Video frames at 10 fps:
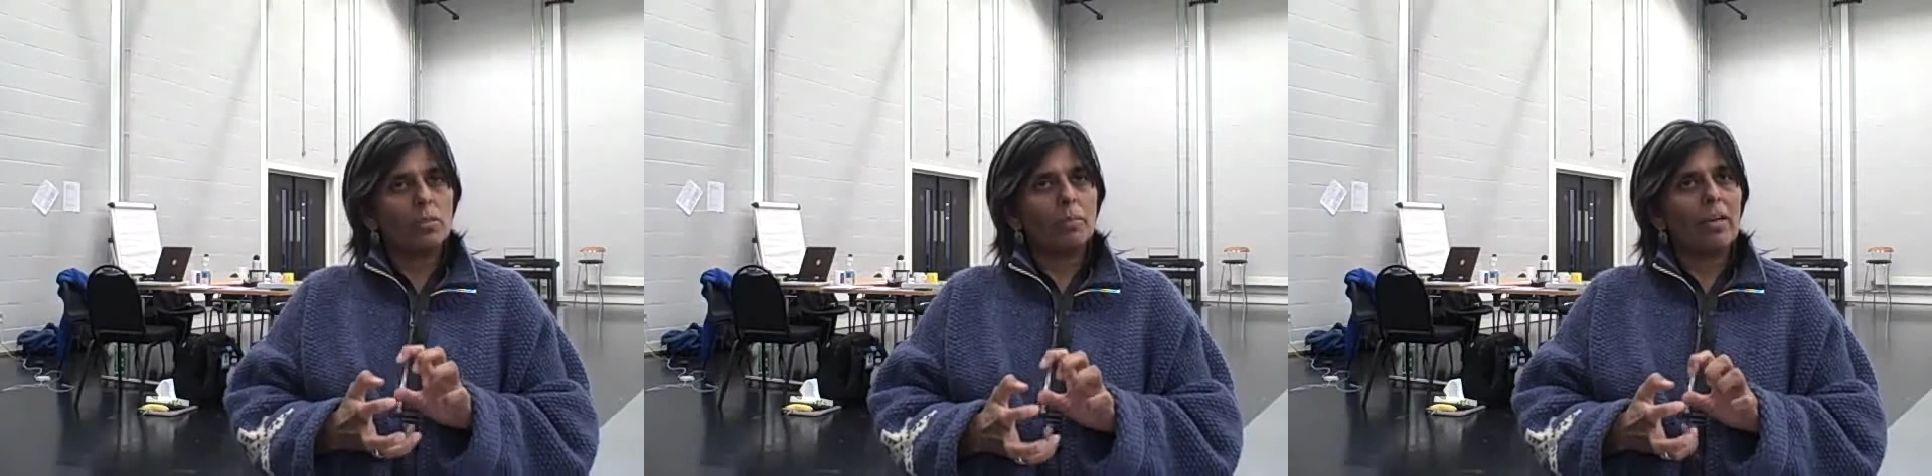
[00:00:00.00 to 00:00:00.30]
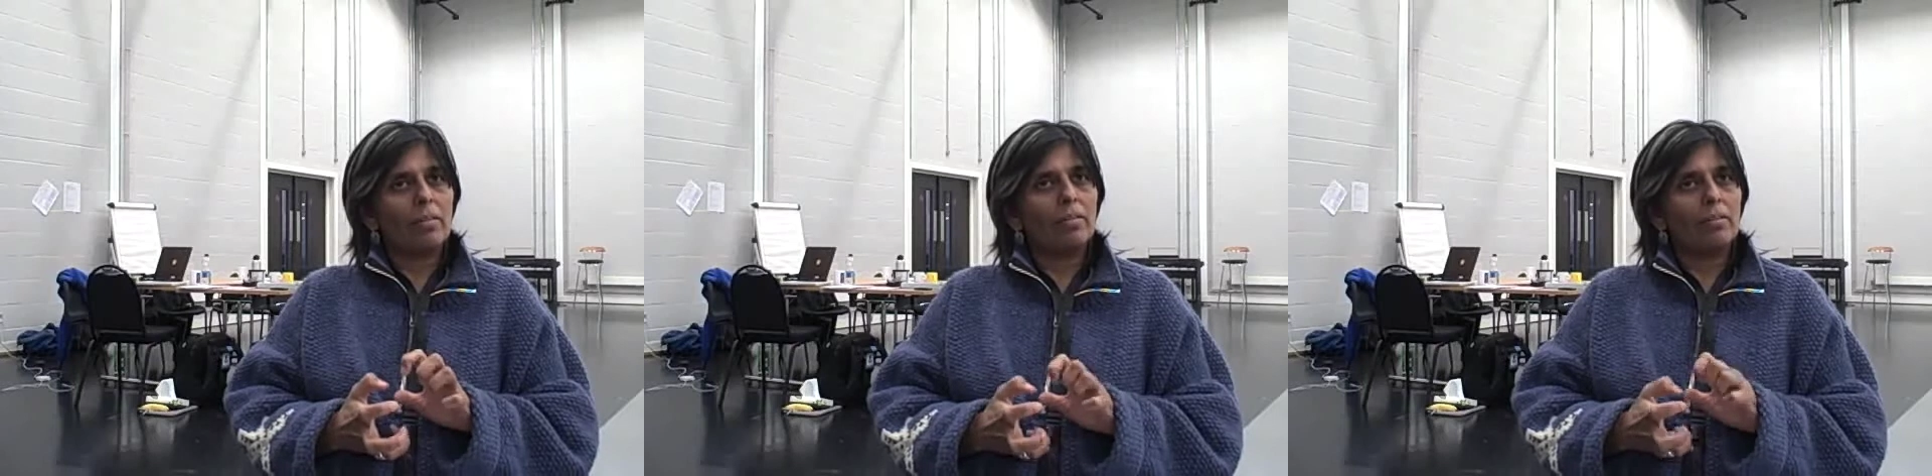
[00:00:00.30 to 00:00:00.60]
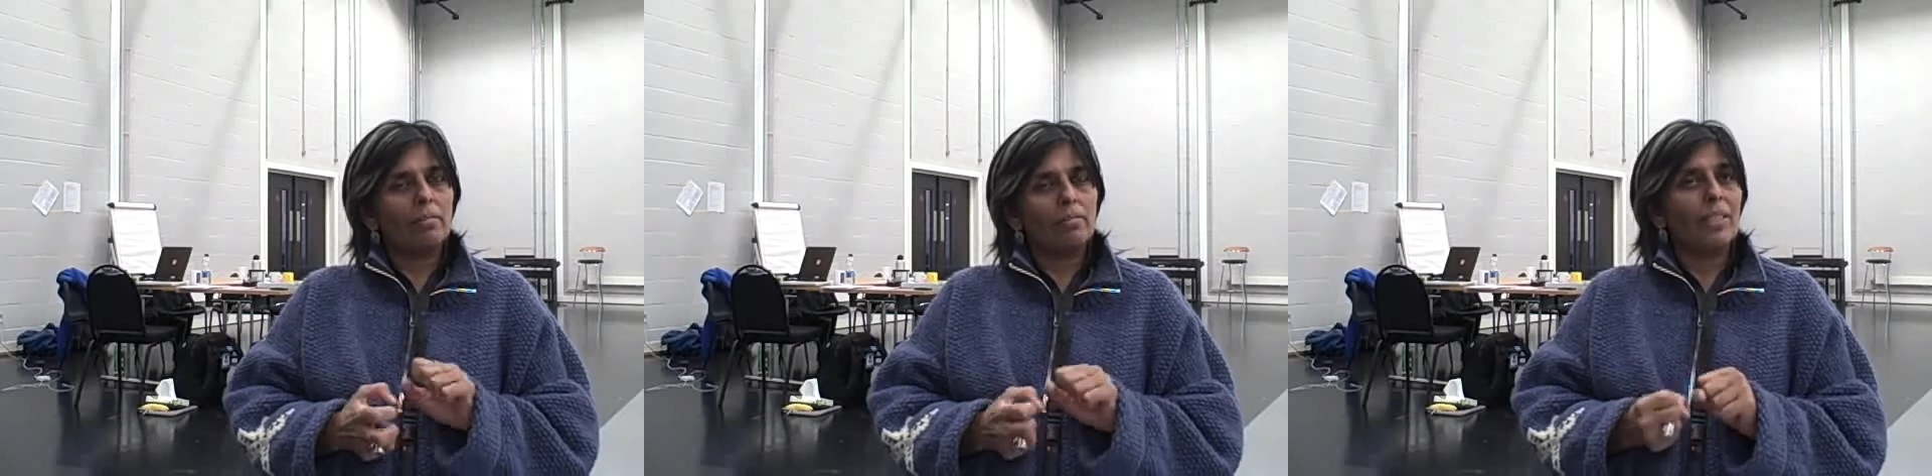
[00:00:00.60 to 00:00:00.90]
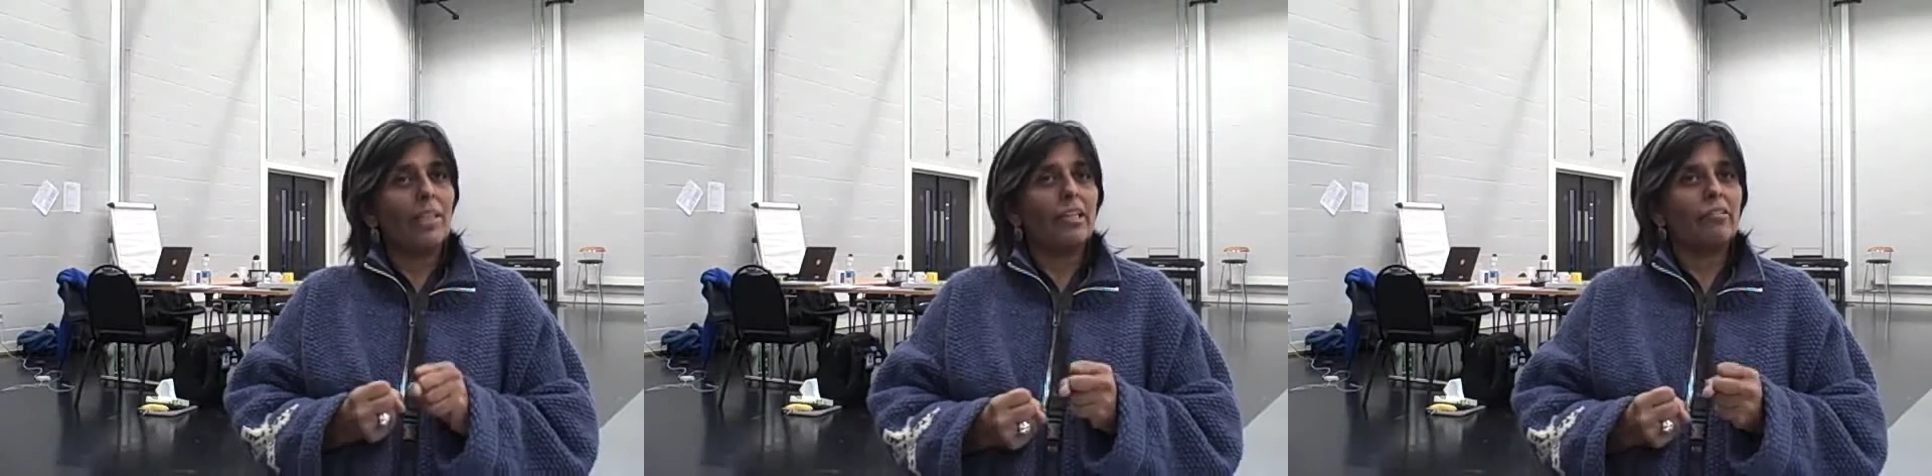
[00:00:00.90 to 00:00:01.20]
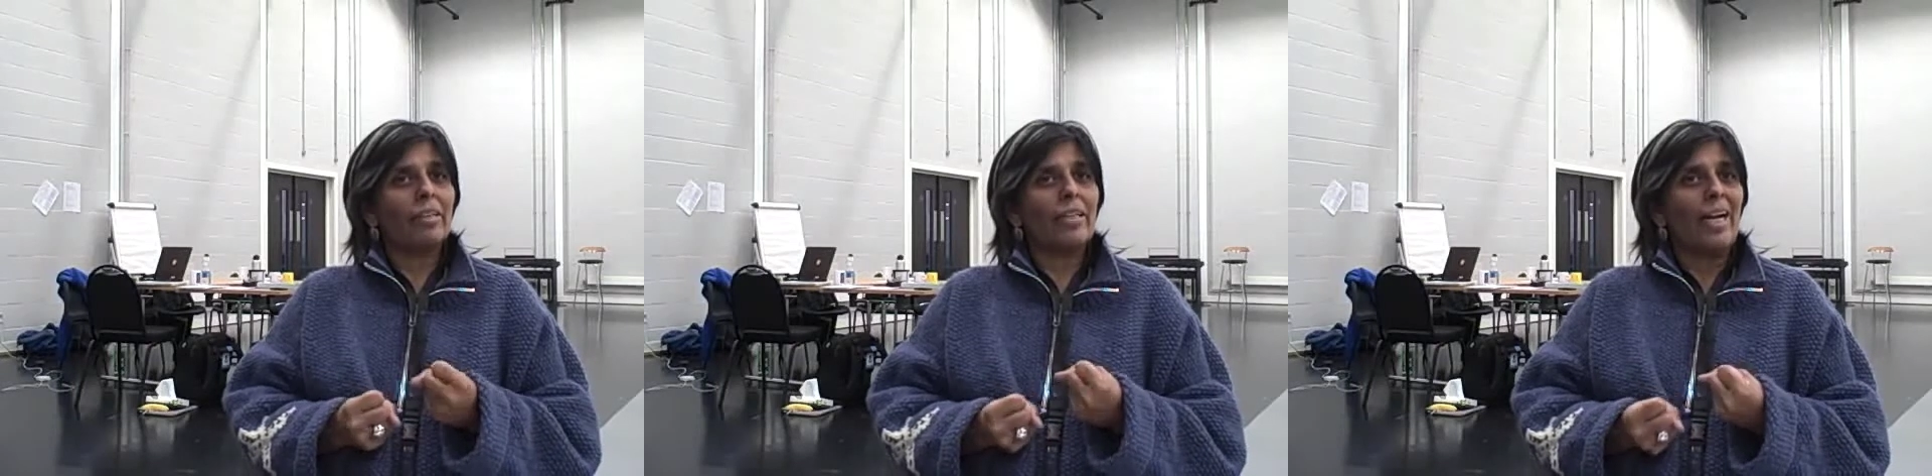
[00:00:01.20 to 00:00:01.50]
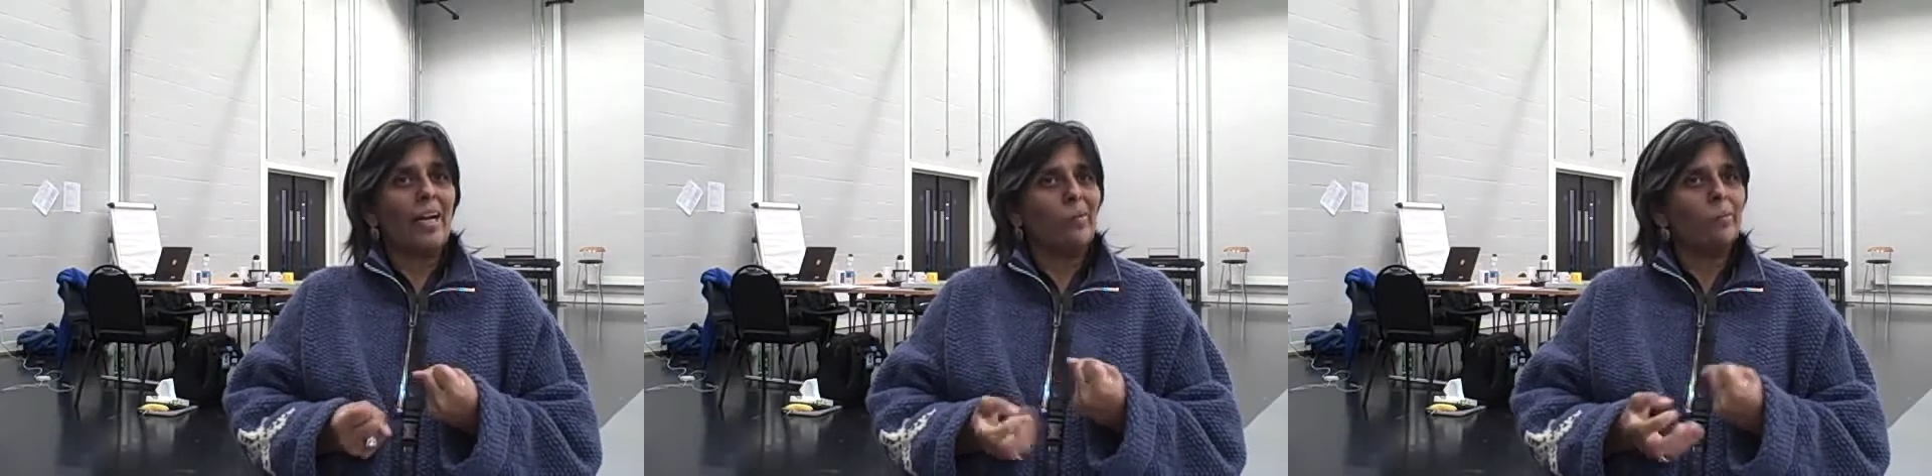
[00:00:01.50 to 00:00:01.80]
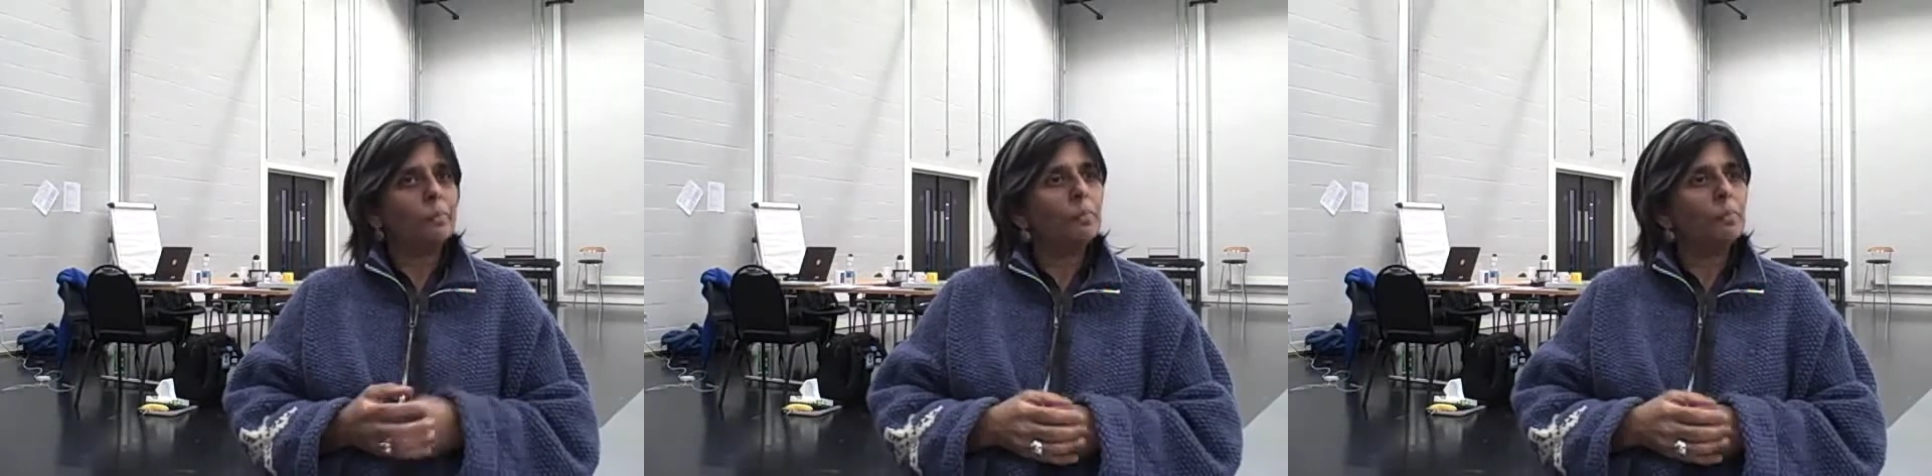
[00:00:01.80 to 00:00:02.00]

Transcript: about the here and now,